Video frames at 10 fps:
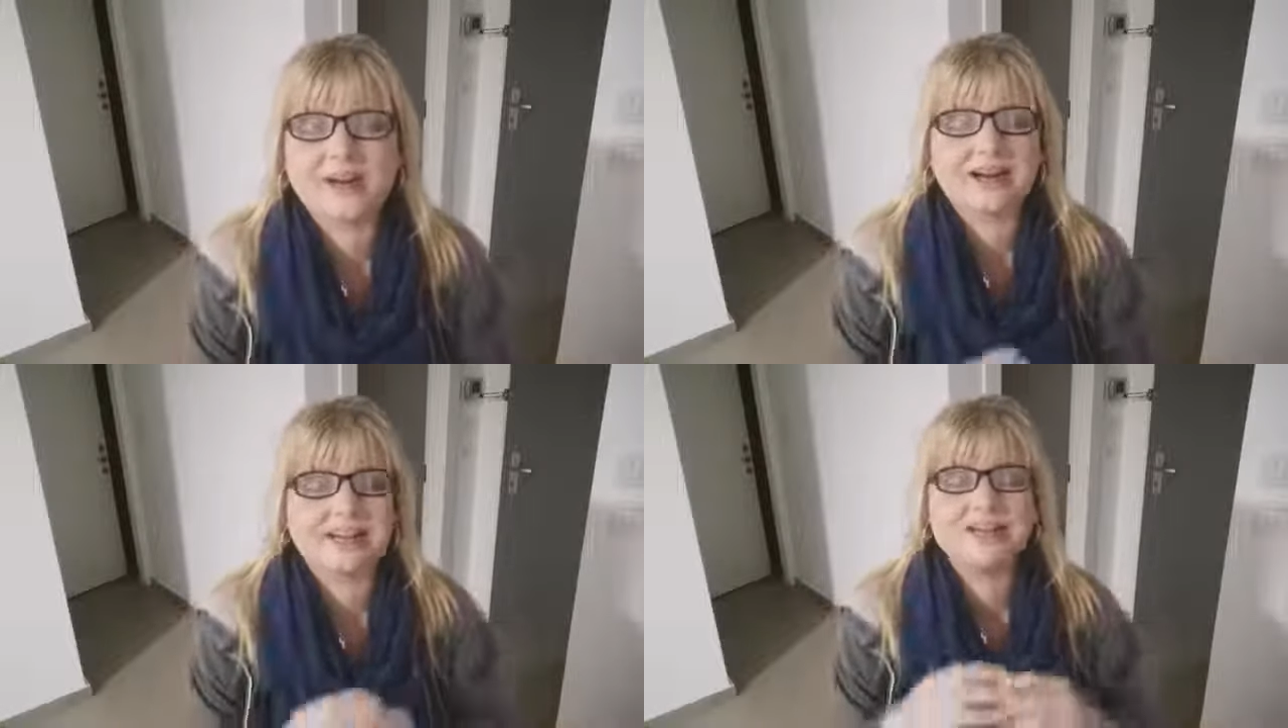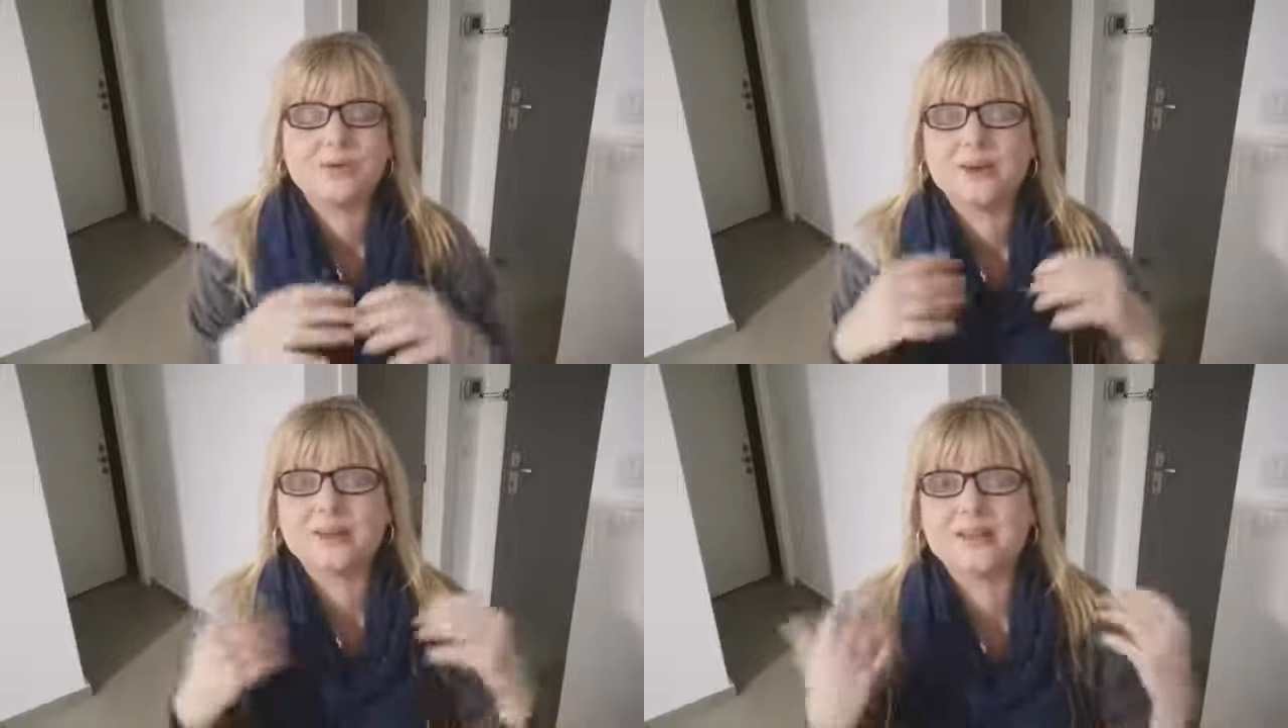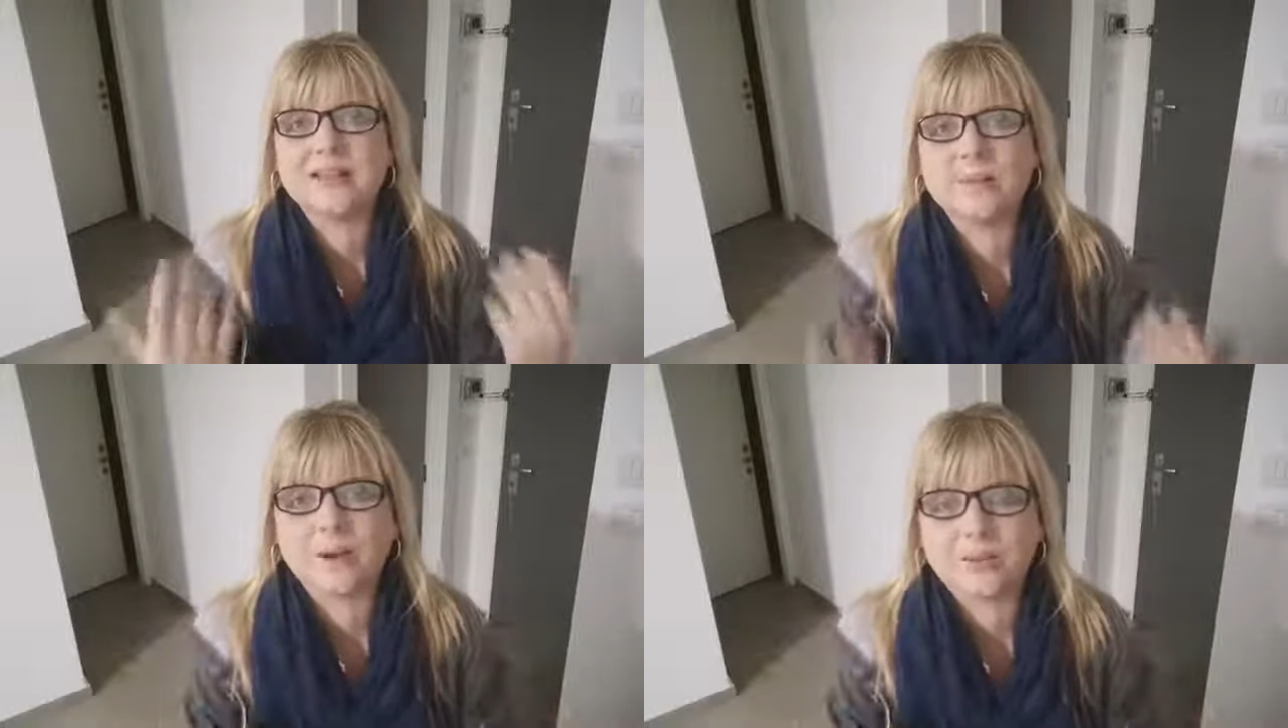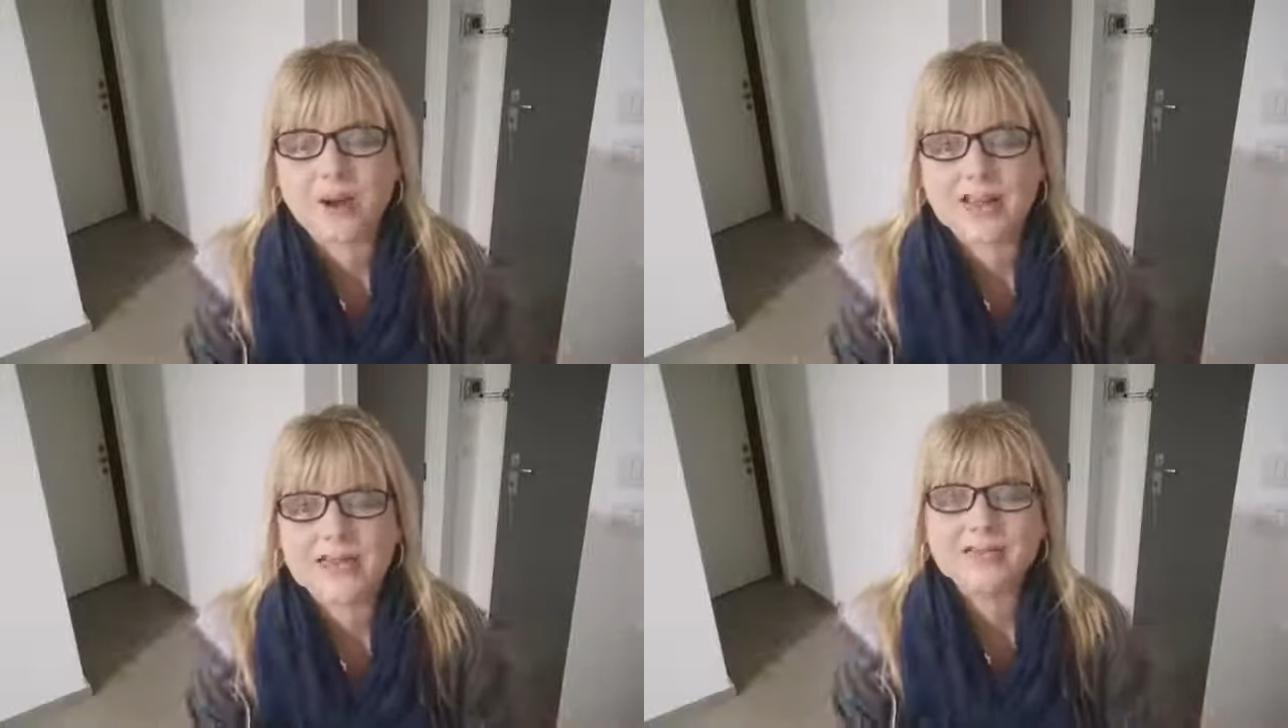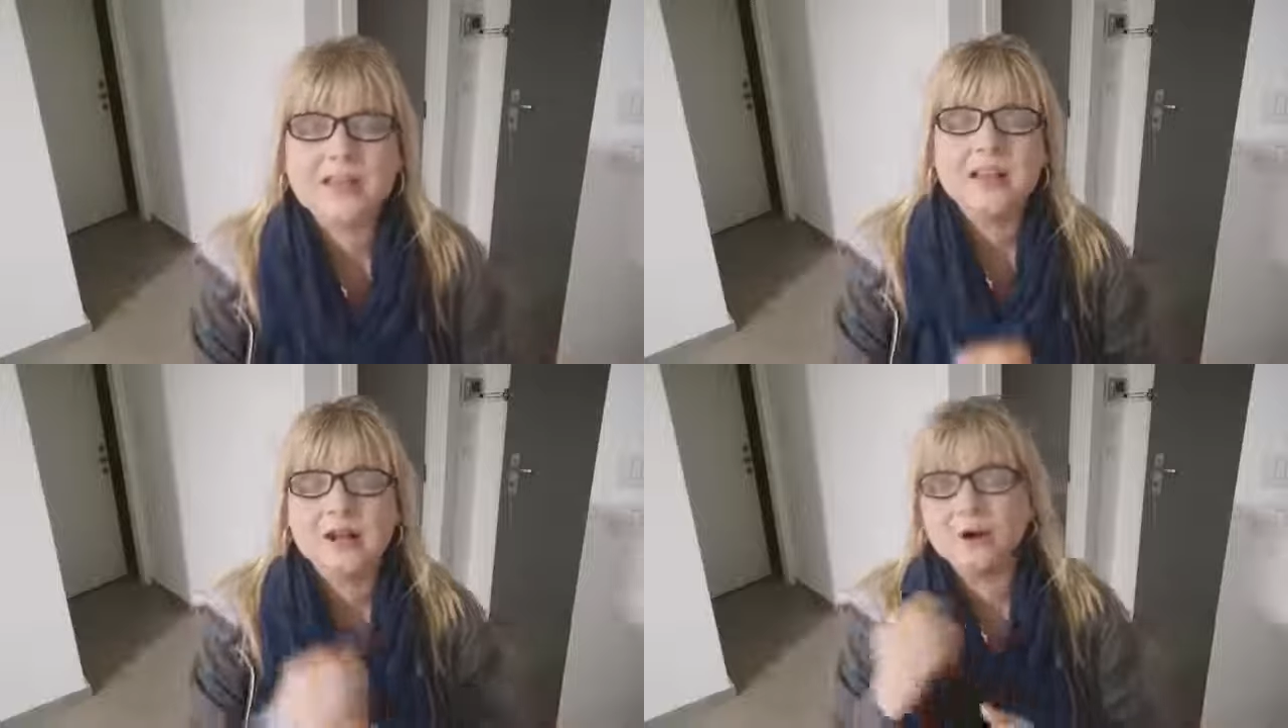I didn't do anything but wait,
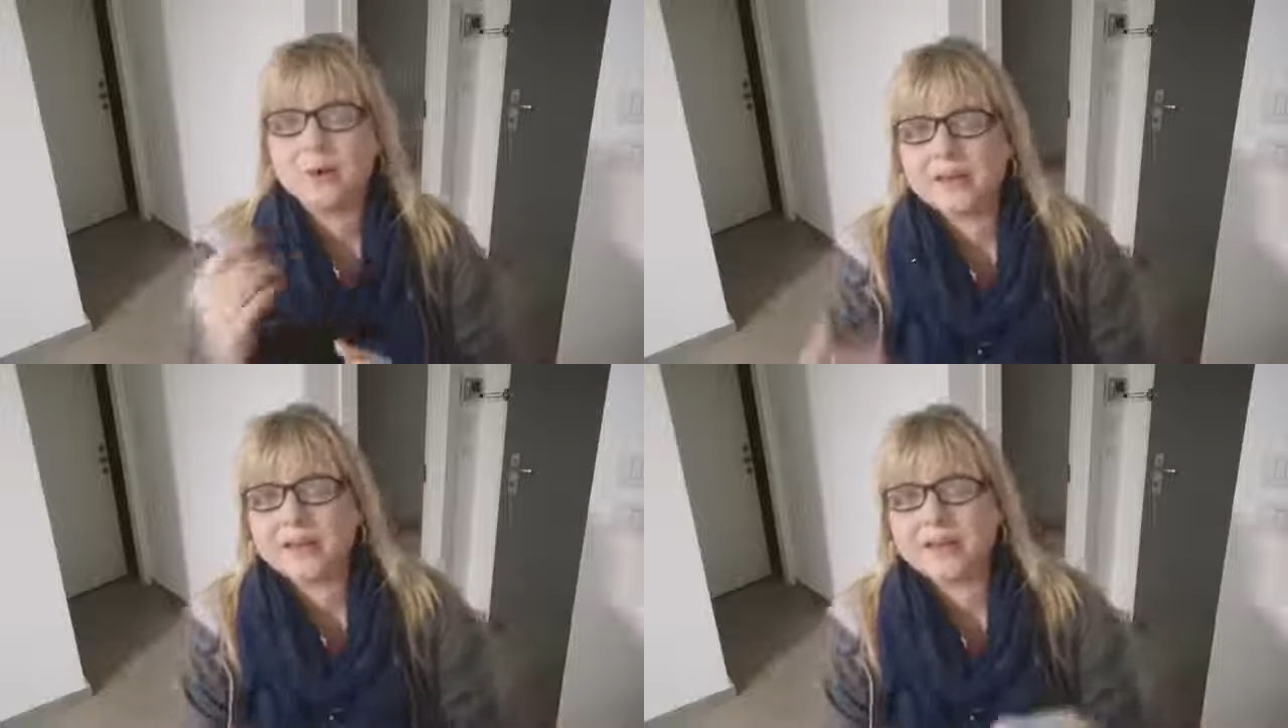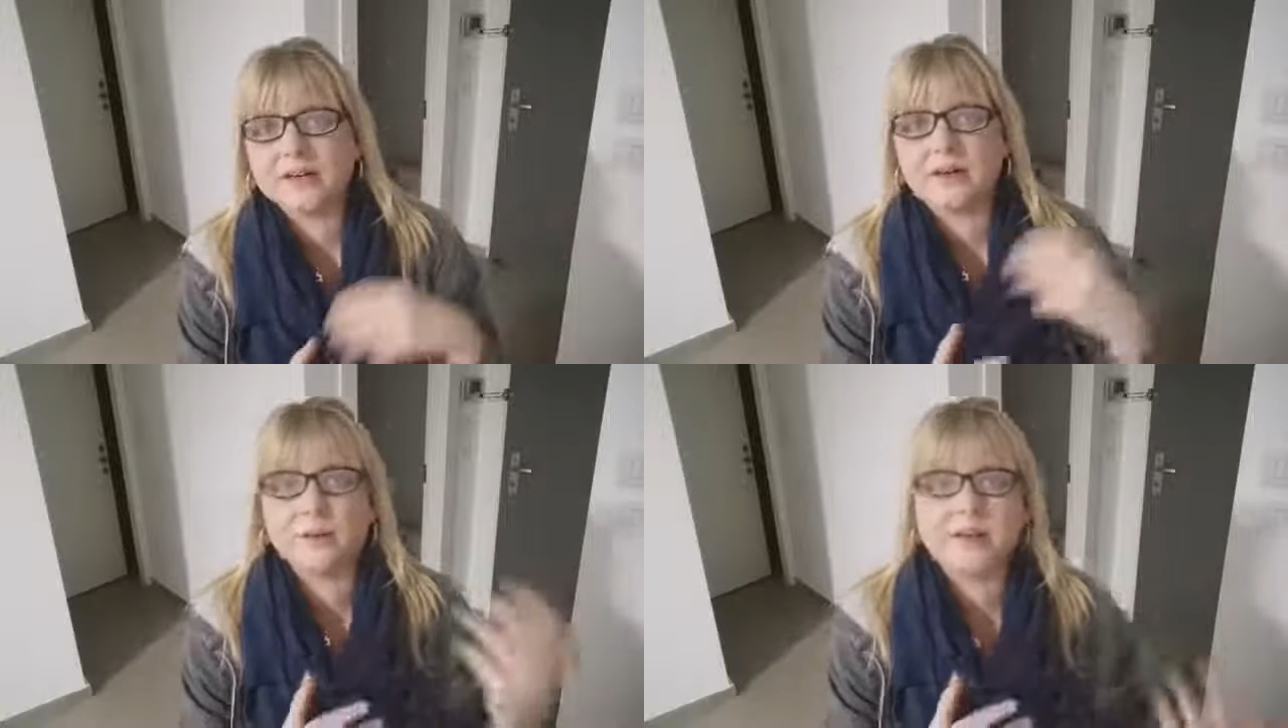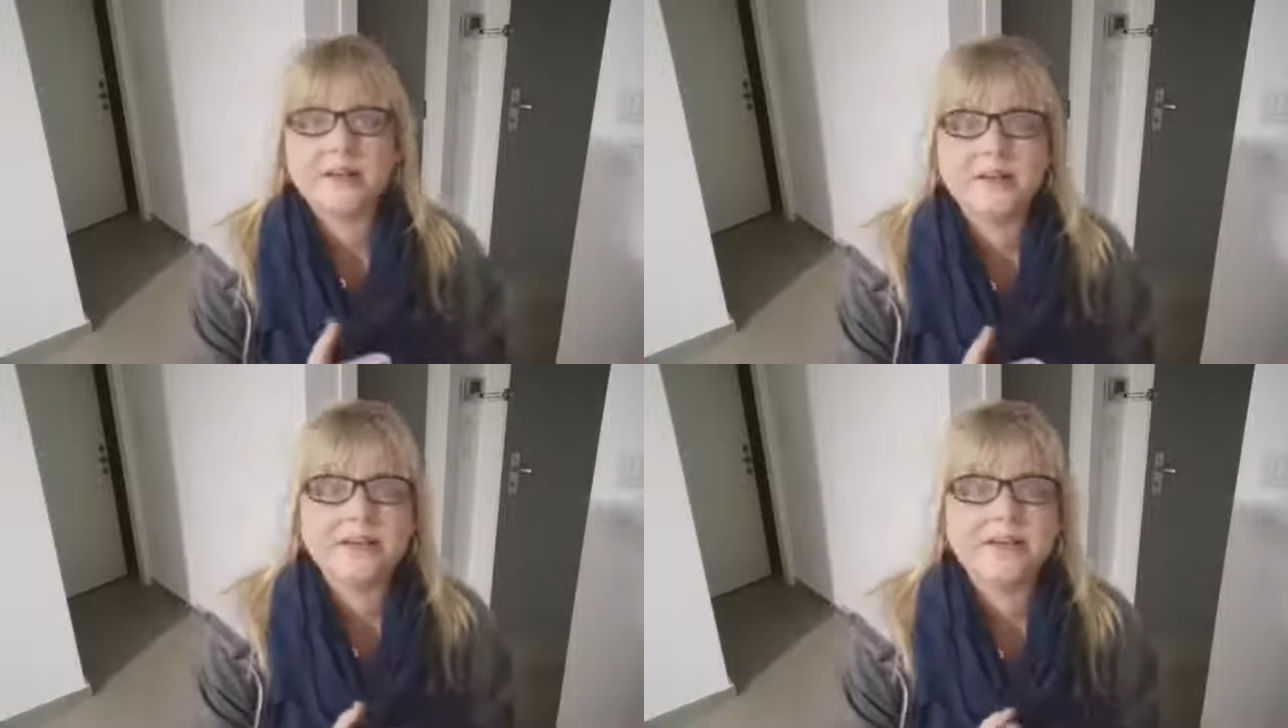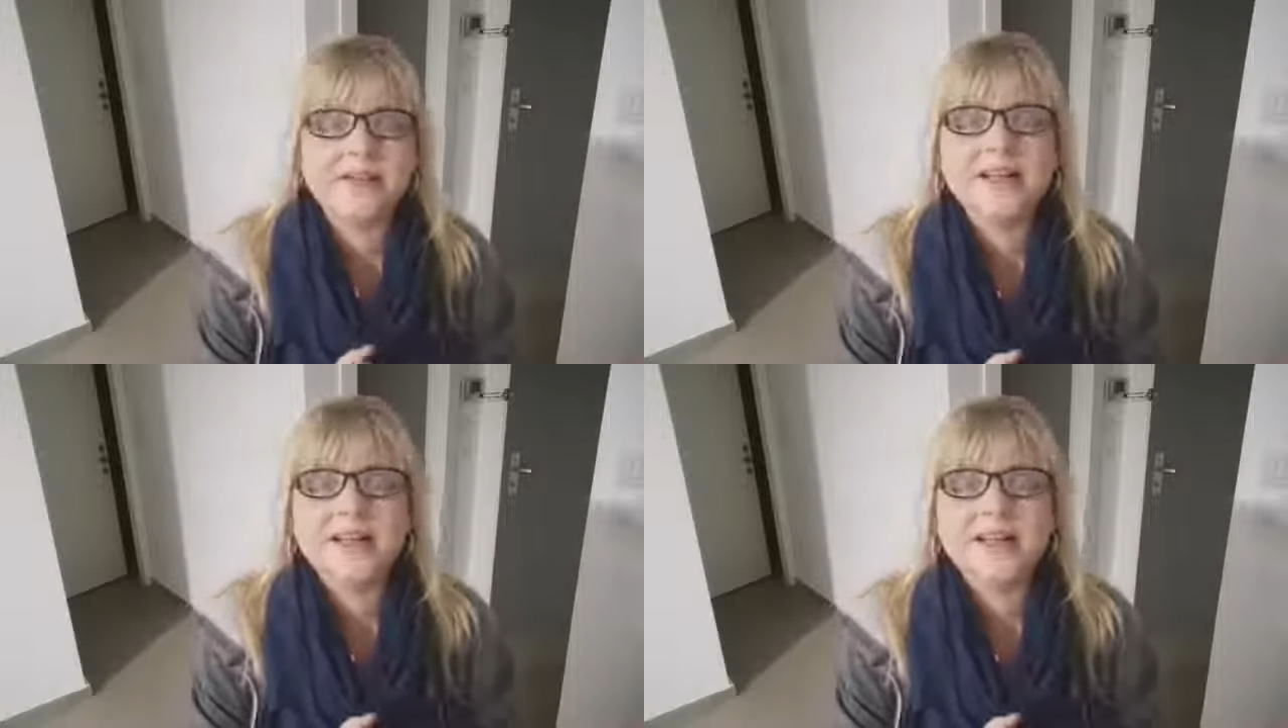going here,